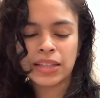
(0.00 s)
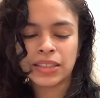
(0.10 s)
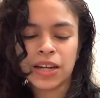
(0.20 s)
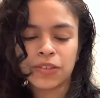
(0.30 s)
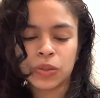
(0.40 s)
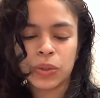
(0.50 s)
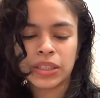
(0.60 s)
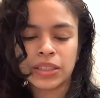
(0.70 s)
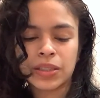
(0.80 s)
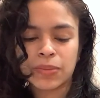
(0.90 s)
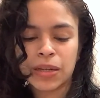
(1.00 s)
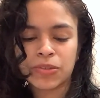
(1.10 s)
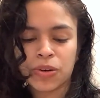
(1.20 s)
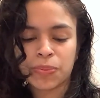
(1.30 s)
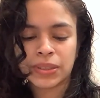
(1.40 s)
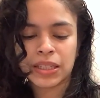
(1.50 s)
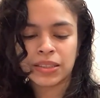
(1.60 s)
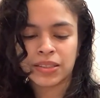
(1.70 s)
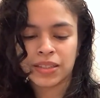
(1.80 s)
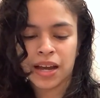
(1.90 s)
Ten of Swords sometimes represents
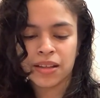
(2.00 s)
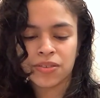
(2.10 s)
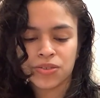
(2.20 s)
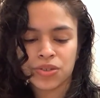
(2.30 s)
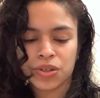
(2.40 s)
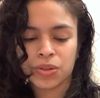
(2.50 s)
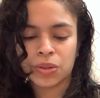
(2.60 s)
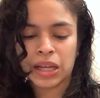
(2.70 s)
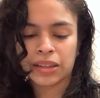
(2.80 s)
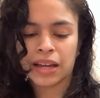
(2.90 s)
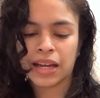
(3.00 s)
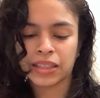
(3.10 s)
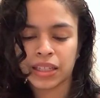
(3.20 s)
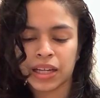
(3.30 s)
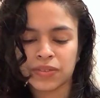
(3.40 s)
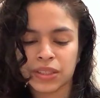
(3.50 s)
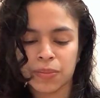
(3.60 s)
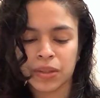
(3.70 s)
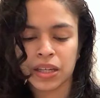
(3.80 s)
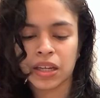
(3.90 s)
death too, like the ending of
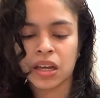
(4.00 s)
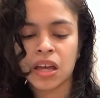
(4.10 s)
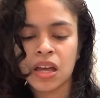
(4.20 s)
something.